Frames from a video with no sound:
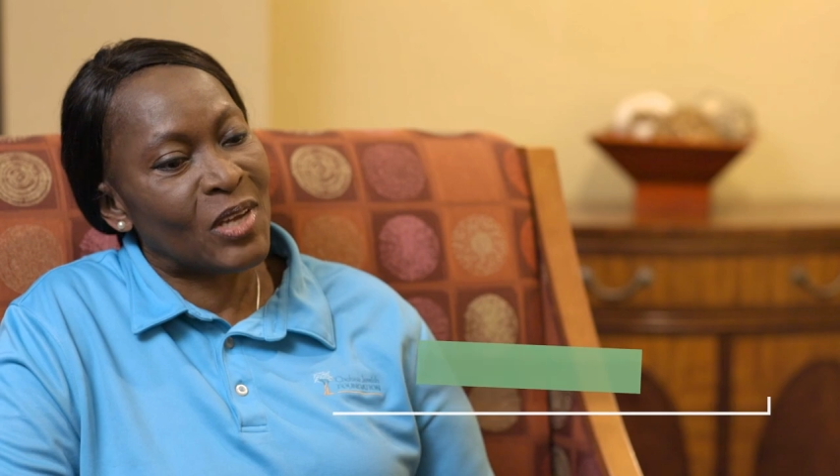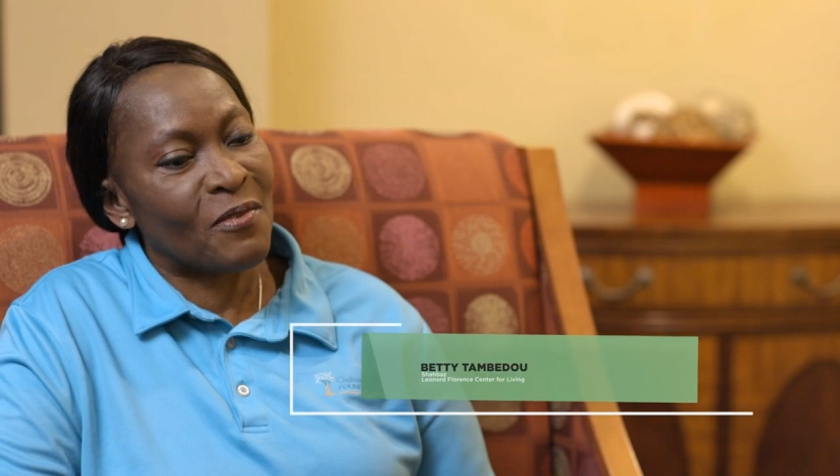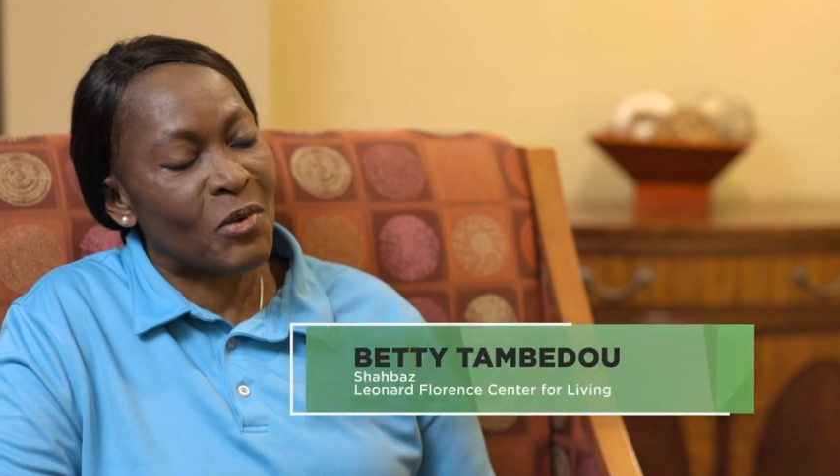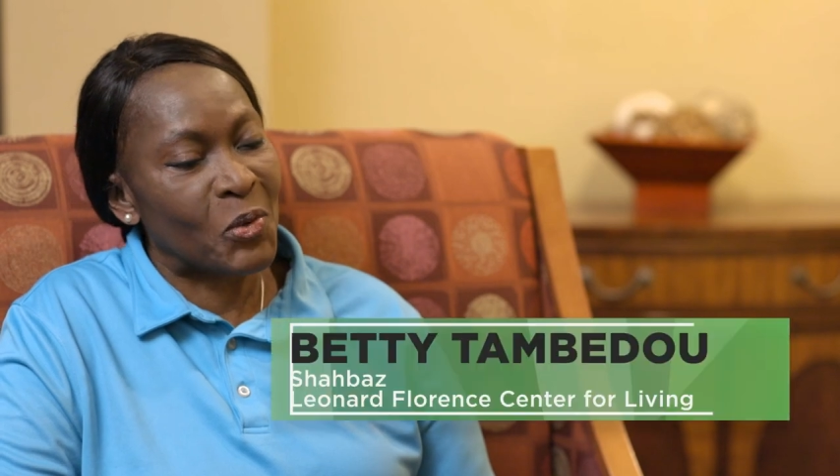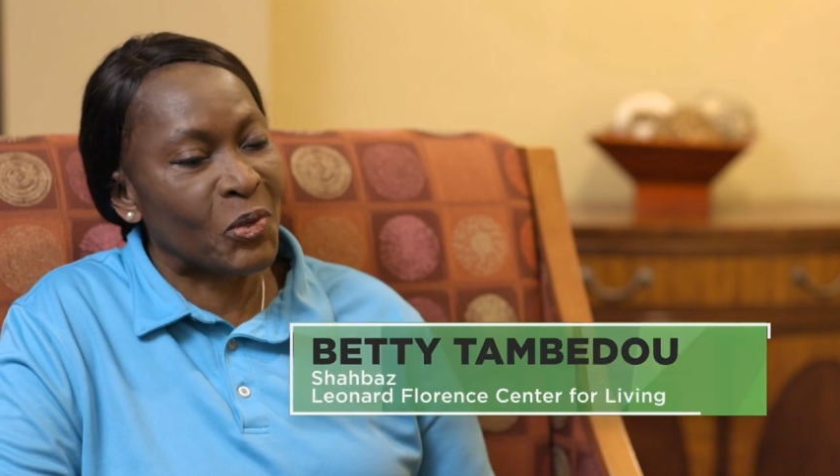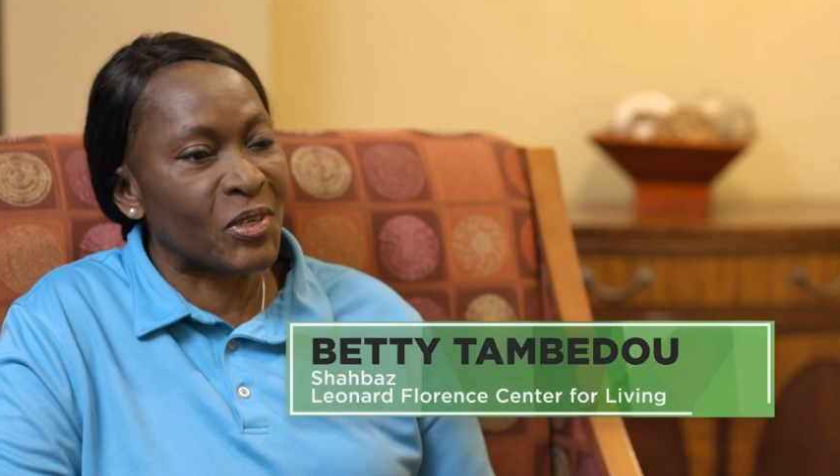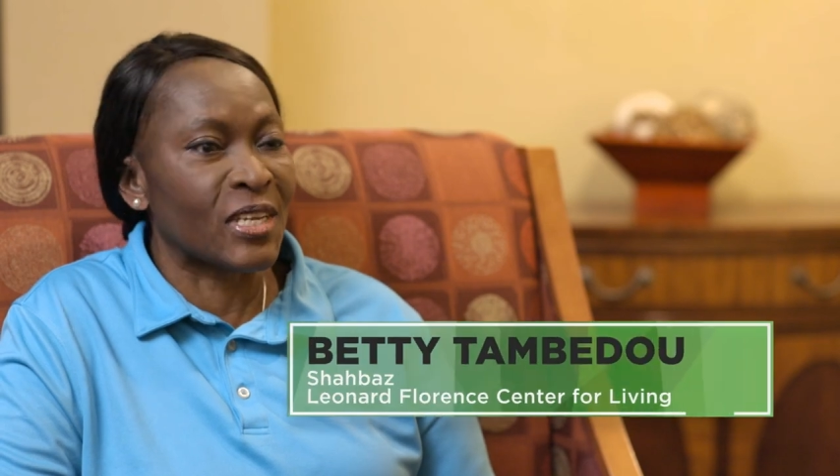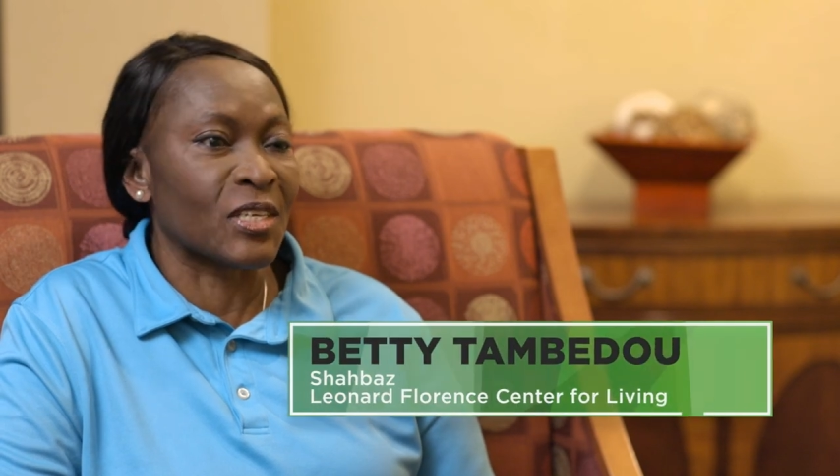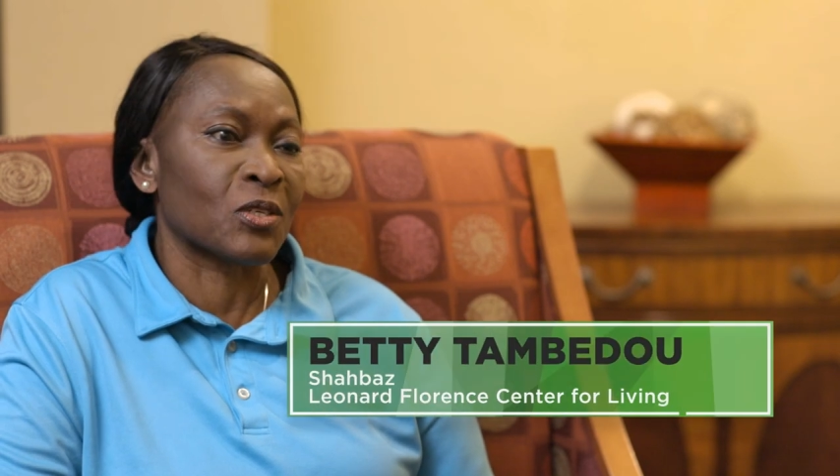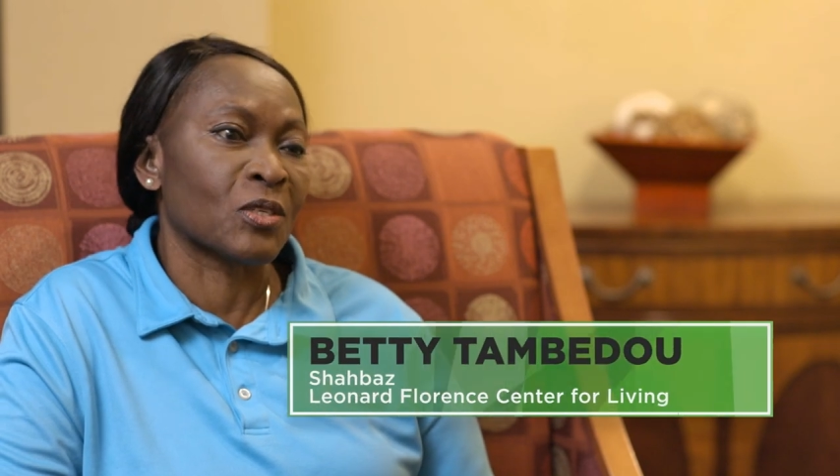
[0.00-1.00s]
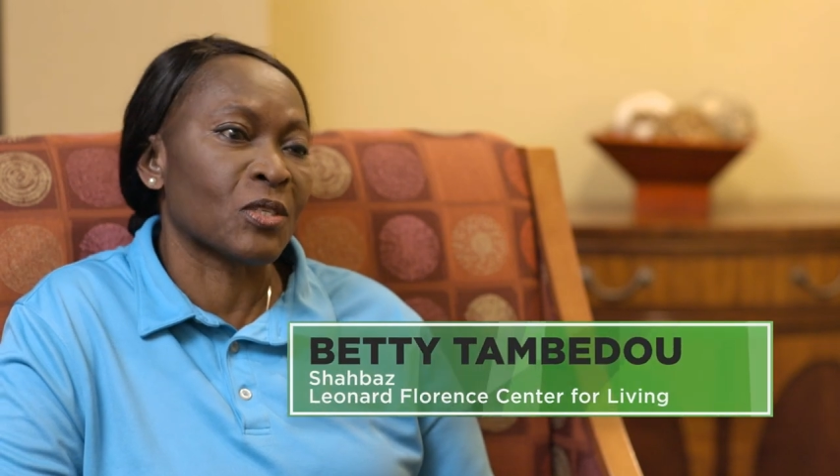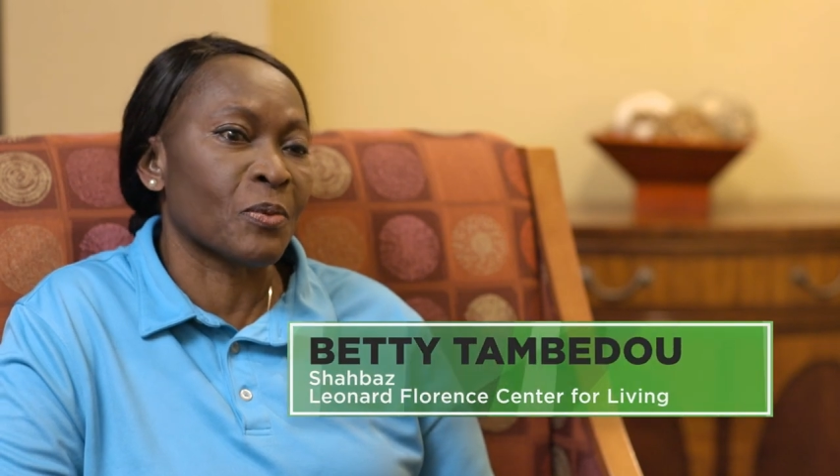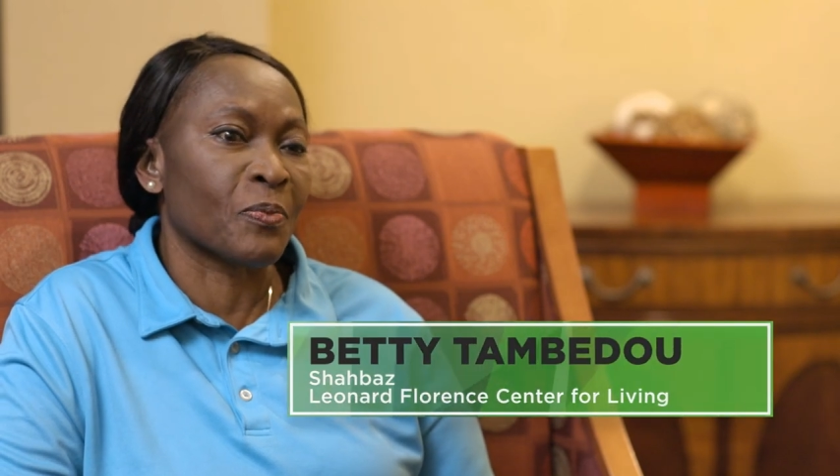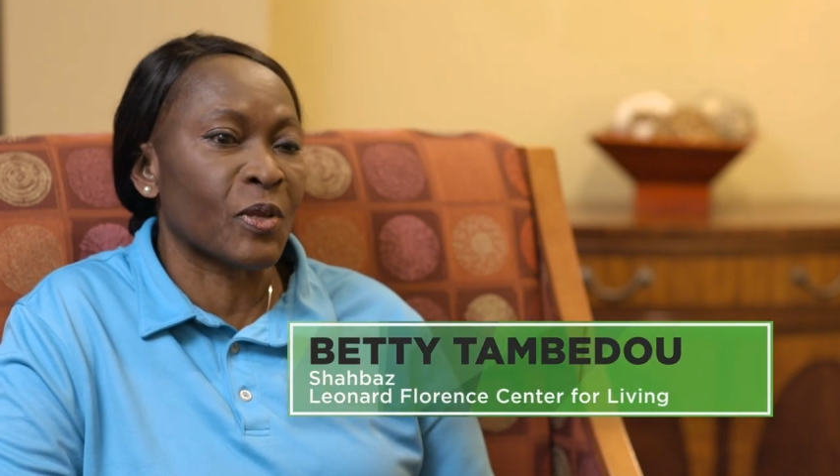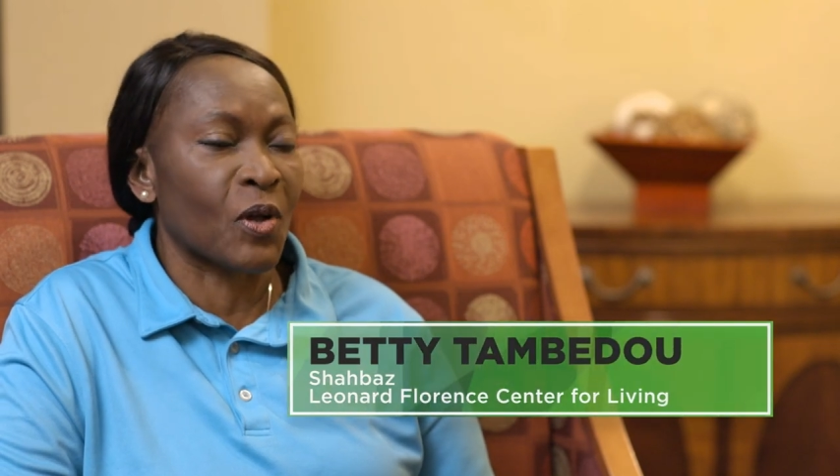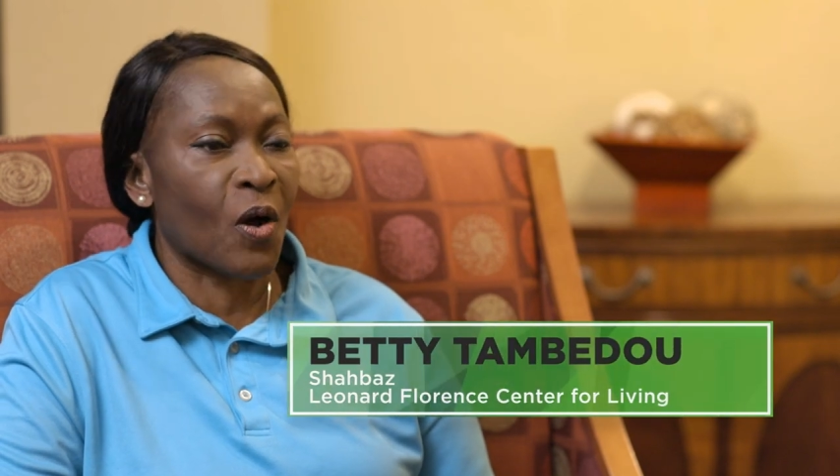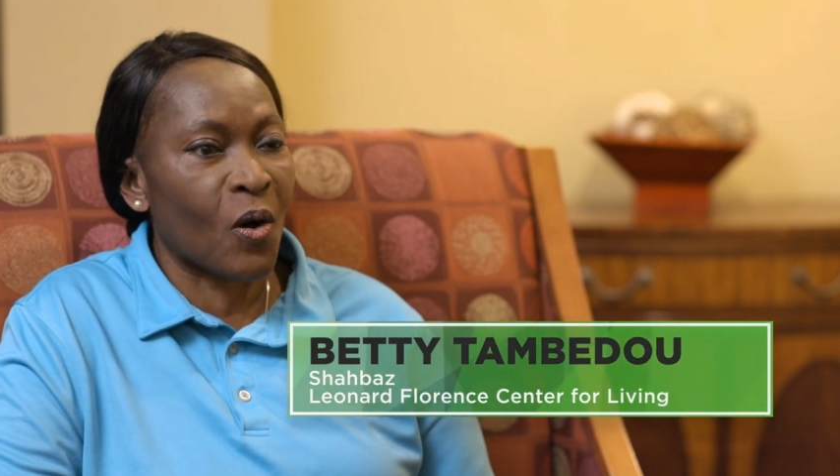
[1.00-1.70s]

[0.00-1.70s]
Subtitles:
have a good relationship with